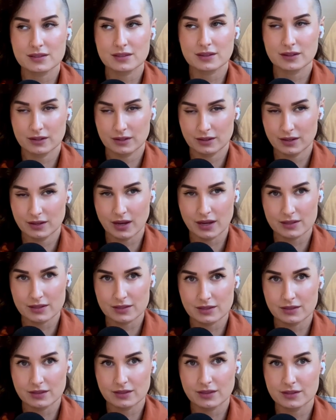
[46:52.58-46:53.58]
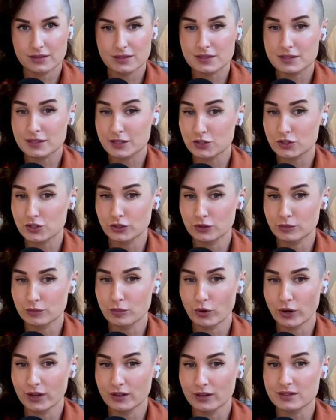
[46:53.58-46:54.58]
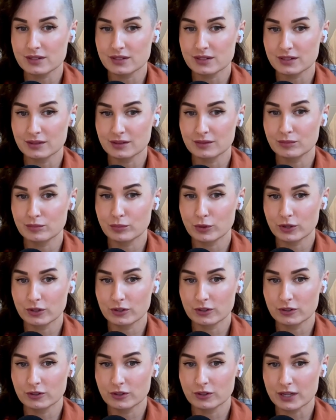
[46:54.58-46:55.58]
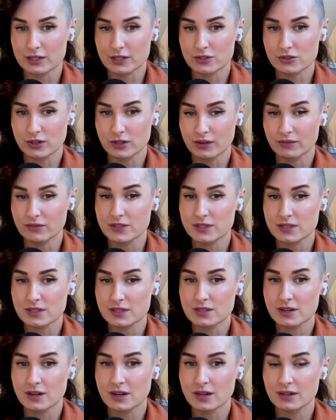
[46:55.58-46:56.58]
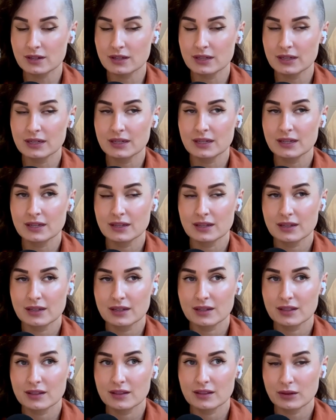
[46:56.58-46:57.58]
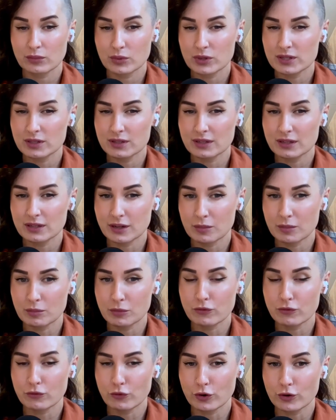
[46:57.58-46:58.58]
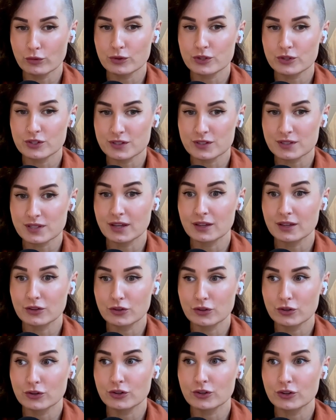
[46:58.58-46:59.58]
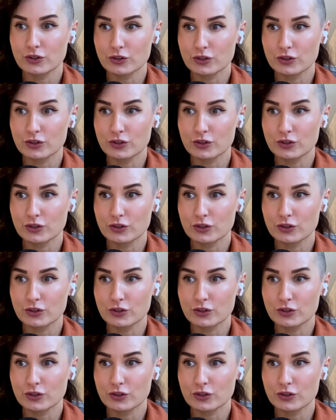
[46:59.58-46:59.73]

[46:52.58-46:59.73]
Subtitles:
yes, this is such a good point to put a little extra emphasis on that we didn't hit on before, which is that you're